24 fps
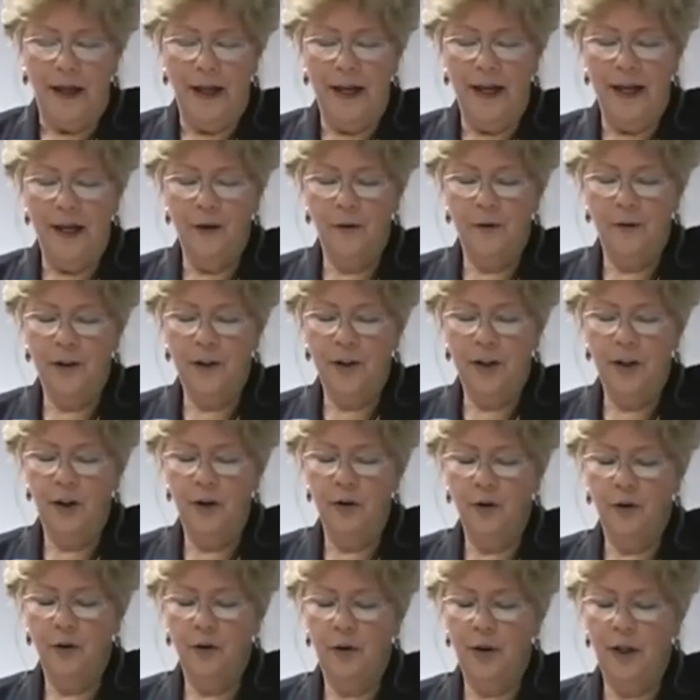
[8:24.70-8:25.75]
A healthy
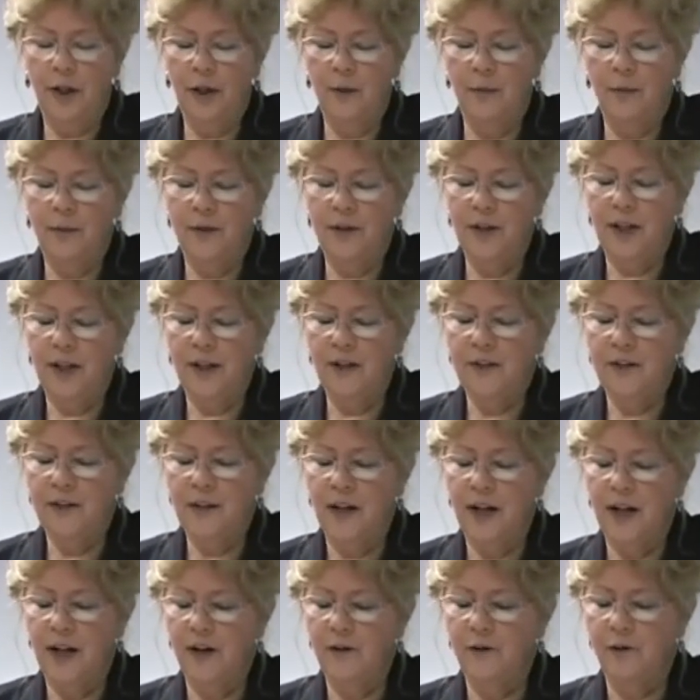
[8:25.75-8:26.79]
cuticle layer protects
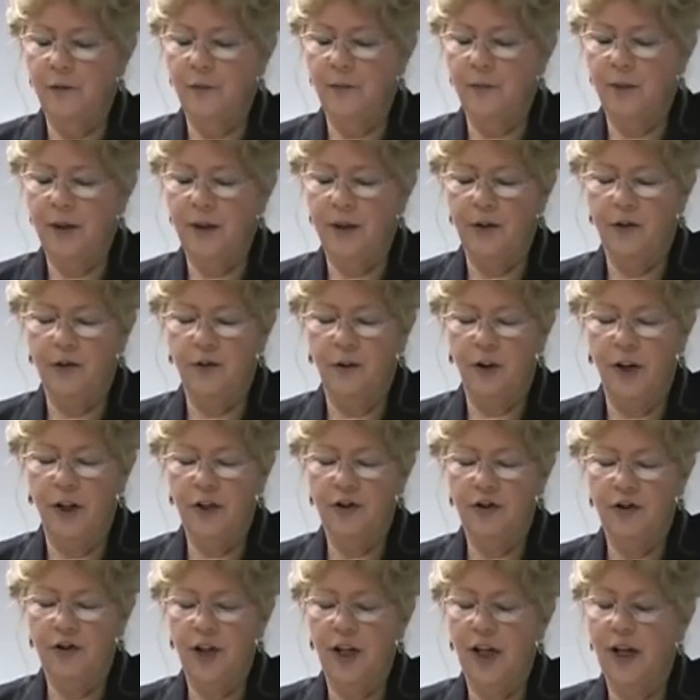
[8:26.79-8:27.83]
the hair from
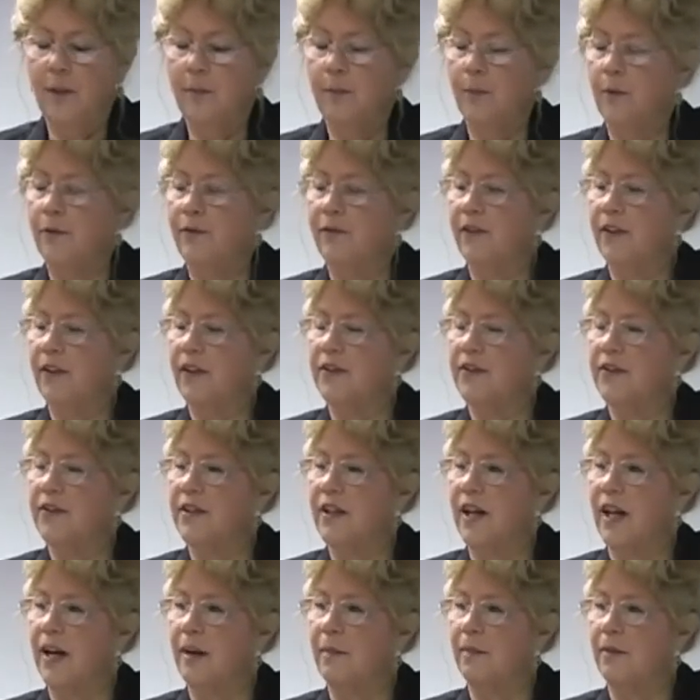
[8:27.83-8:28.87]
penetration and prevents
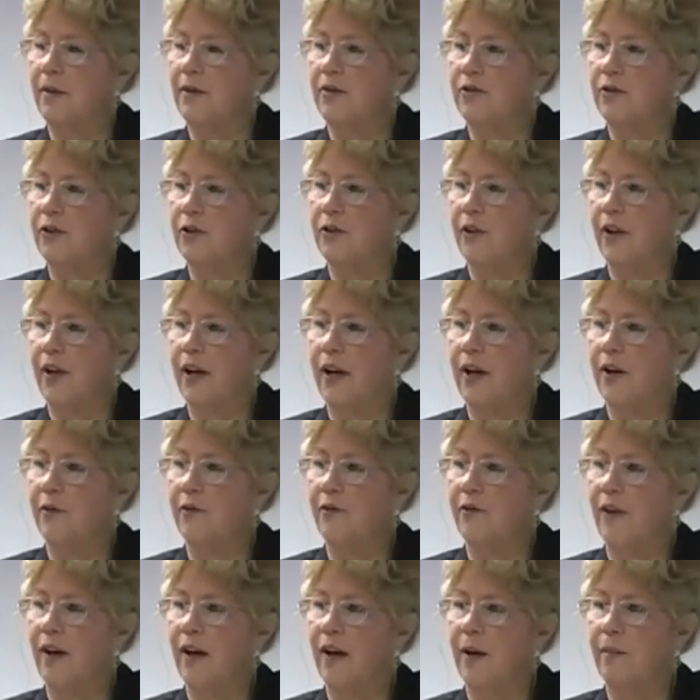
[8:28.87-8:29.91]
damage to the hair
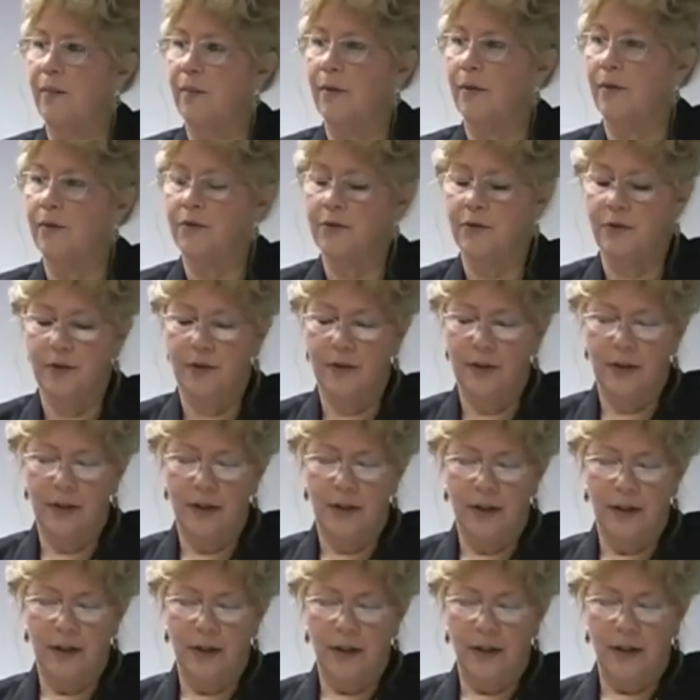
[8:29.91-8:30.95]
fibers.
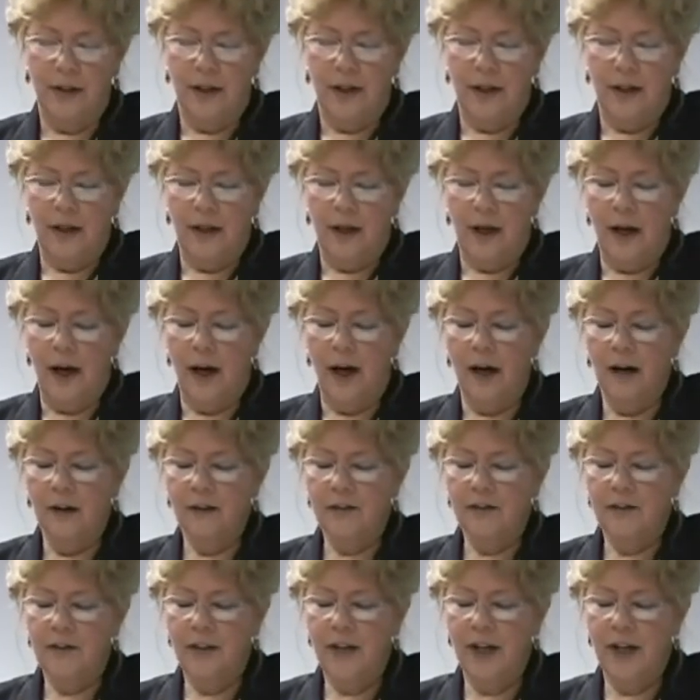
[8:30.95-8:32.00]

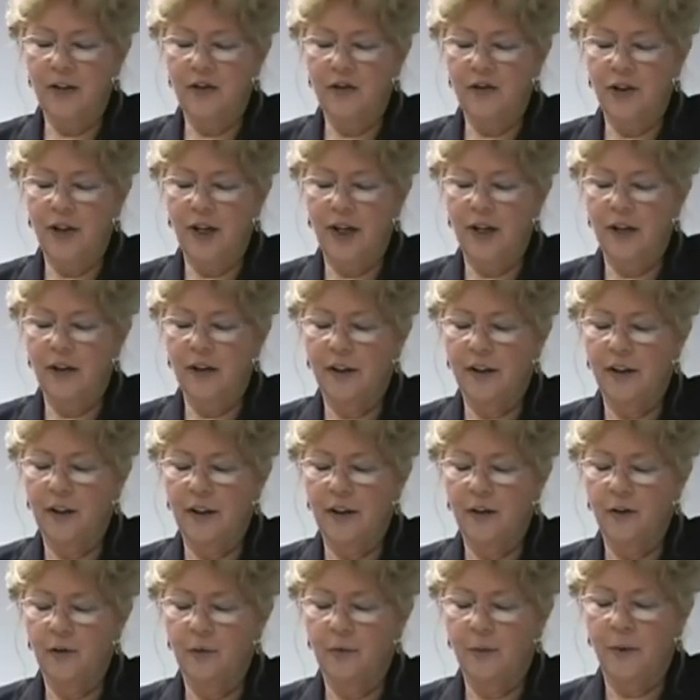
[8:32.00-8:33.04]
Oxidation hair
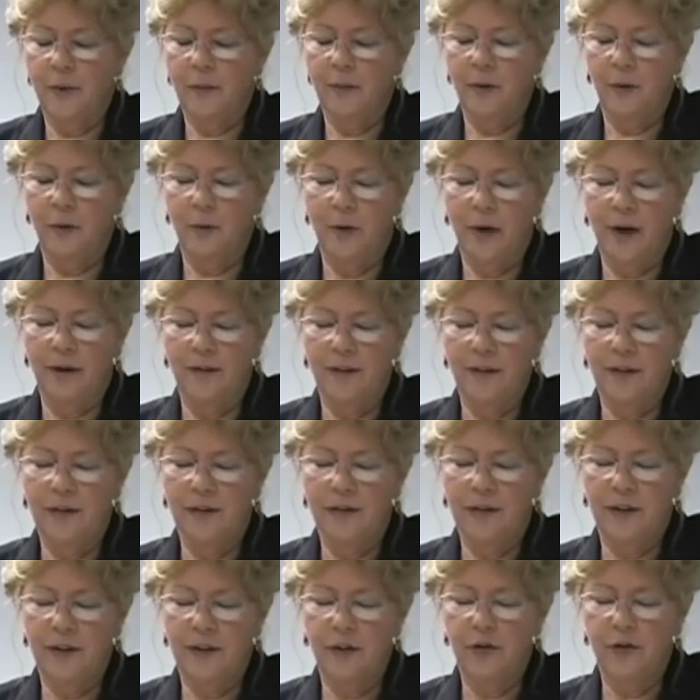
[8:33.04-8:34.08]
colors, permanent waving
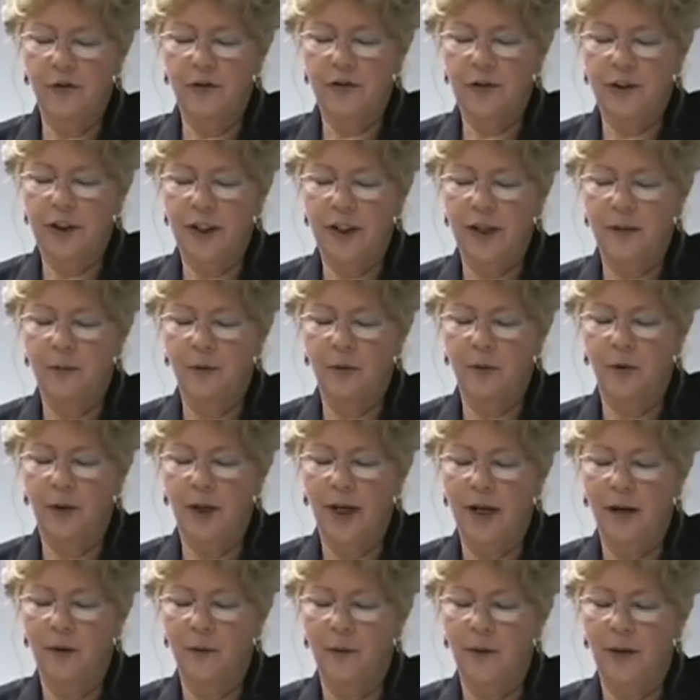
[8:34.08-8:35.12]
solutions, and chemical
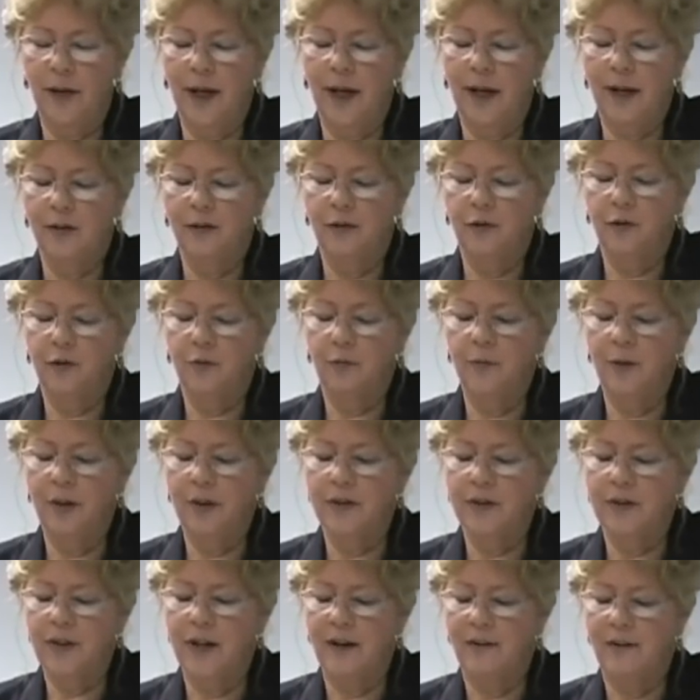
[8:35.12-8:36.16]
hair relaxers
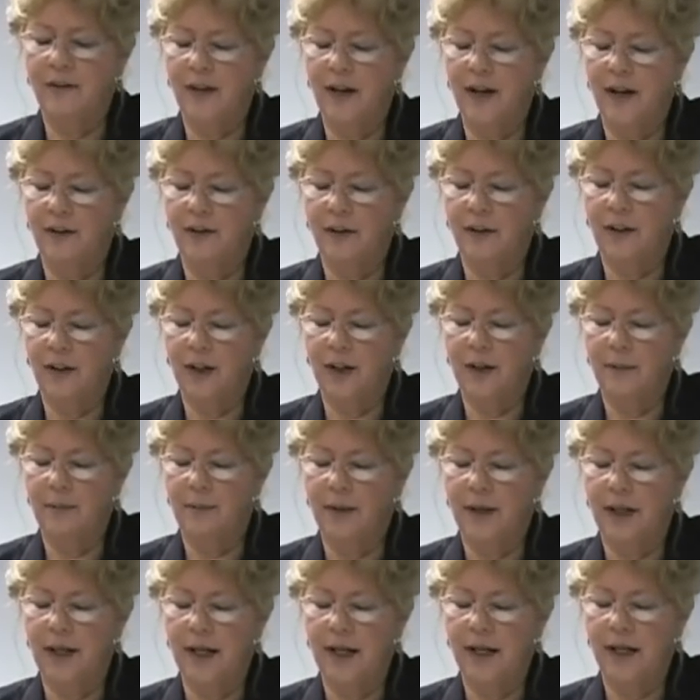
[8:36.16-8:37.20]
must have an alkaline
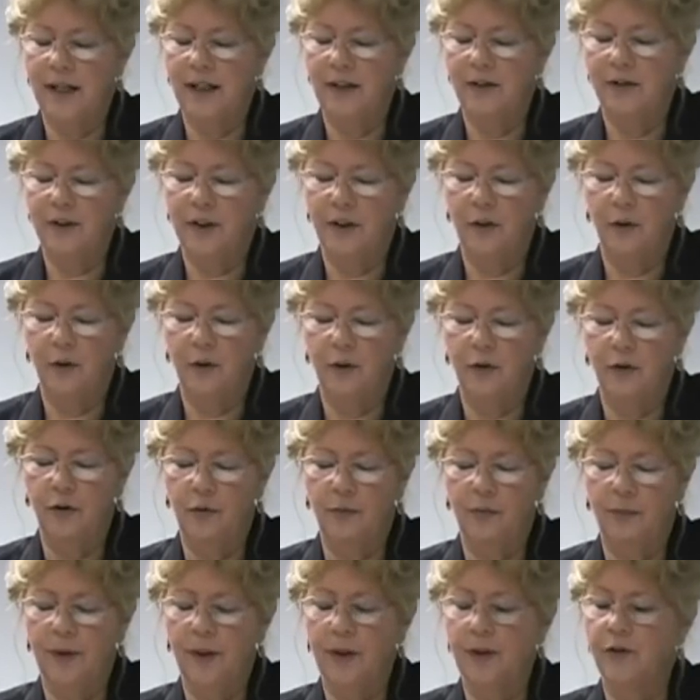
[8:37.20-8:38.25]
pH in order to
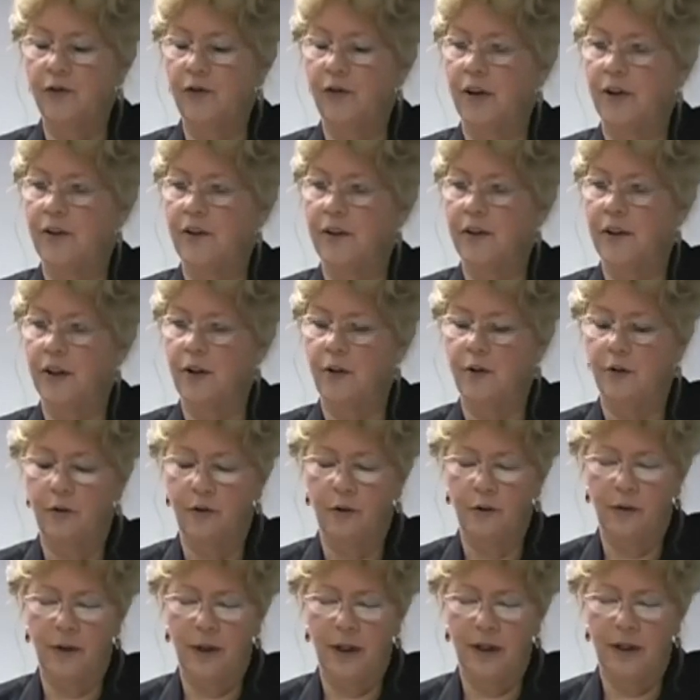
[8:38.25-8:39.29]
penetrate the
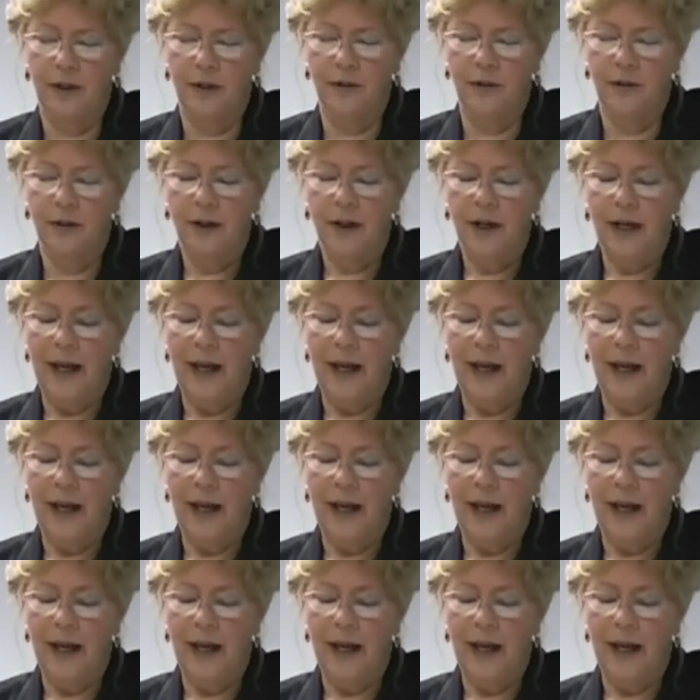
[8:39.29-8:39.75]
cuticle layer